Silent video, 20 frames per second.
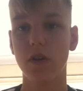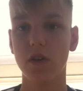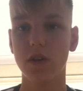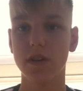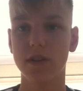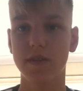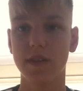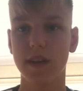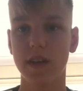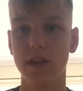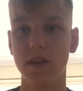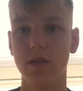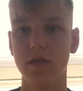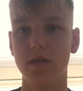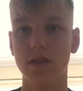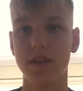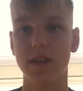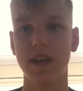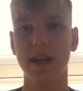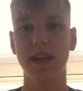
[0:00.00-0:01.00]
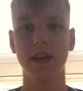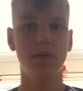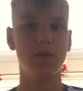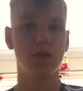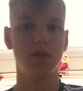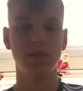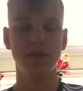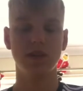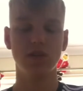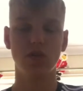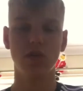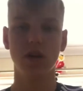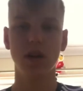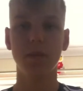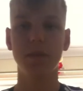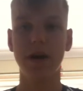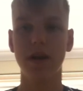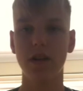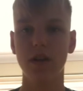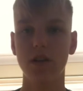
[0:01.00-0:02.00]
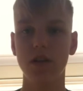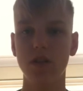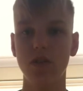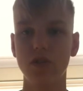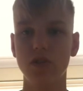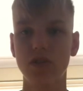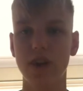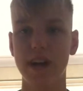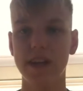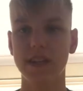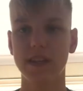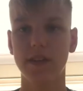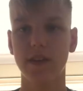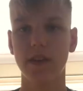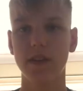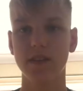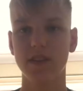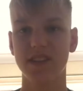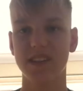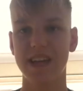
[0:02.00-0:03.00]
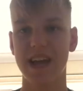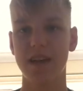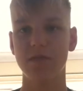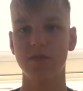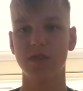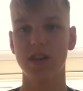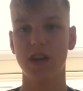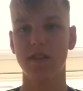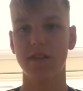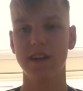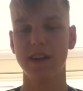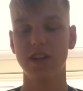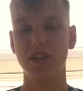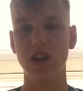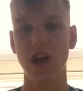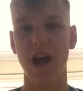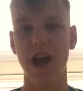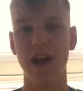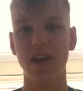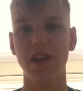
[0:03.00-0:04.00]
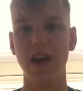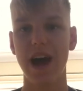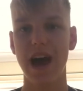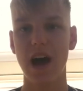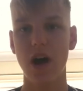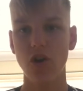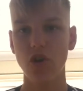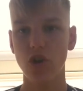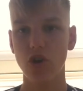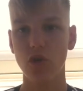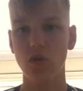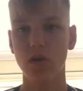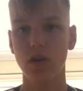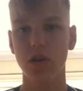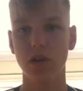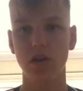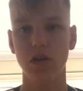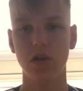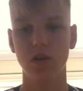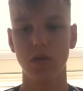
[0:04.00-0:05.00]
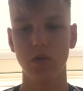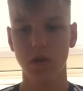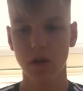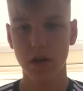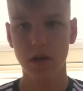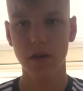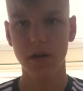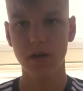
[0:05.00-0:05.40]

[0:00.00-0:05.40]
Vlogs video. Today we're going to be talking about the new transfers of Sam Surridge and Aldo Kalulu.